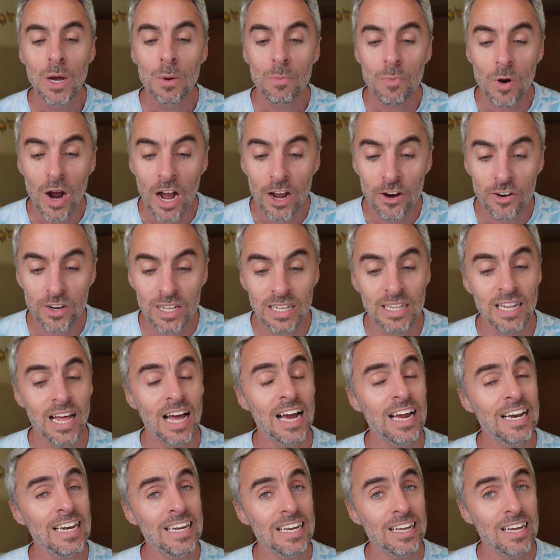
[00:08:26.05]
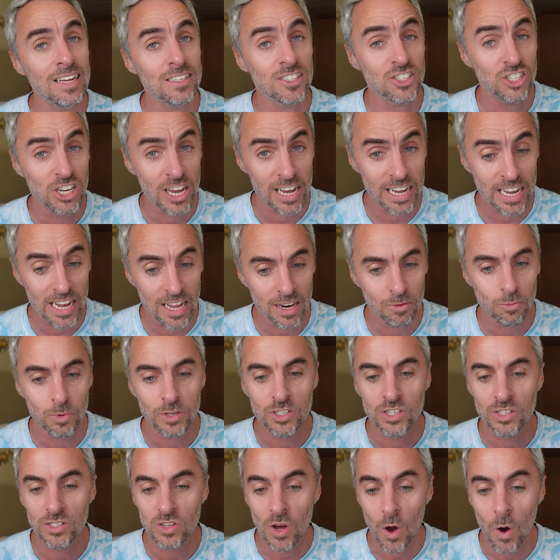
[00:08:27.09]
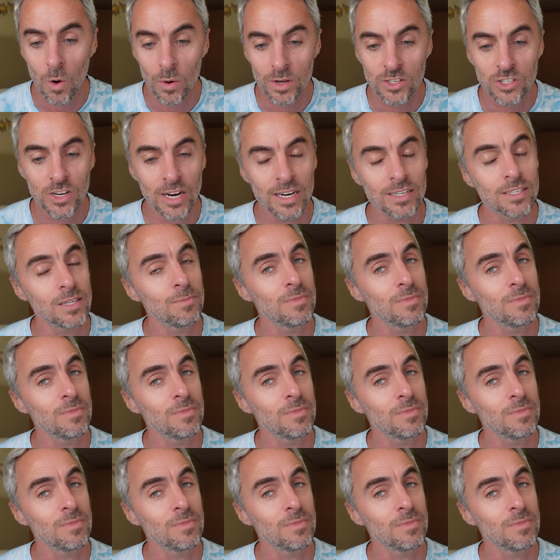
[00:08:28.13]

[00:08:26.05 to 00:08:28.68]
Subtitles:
Priority line at check-in, which is always great,